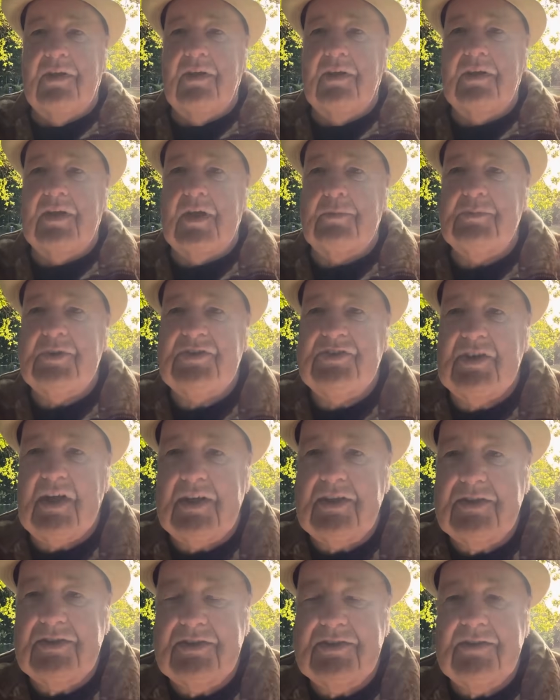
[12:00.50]
Give them a
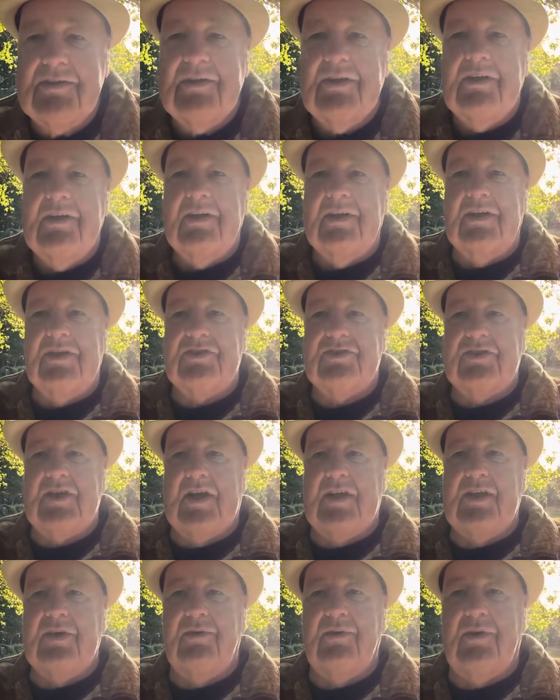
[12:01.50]
chance. Let's see how
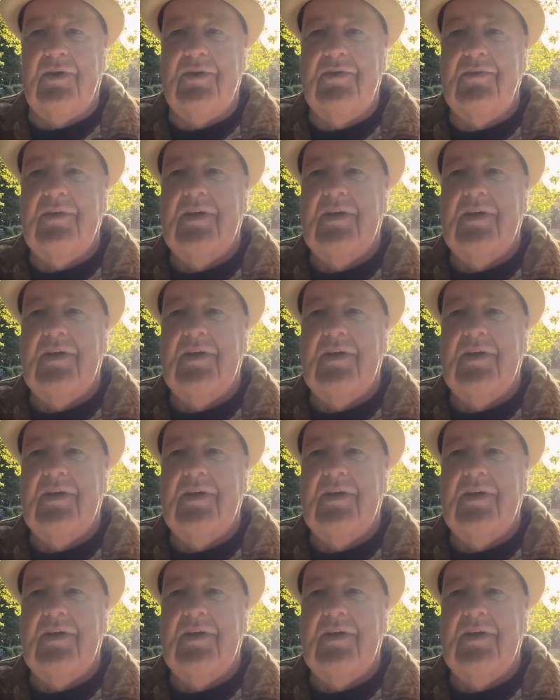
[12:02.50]
they go on.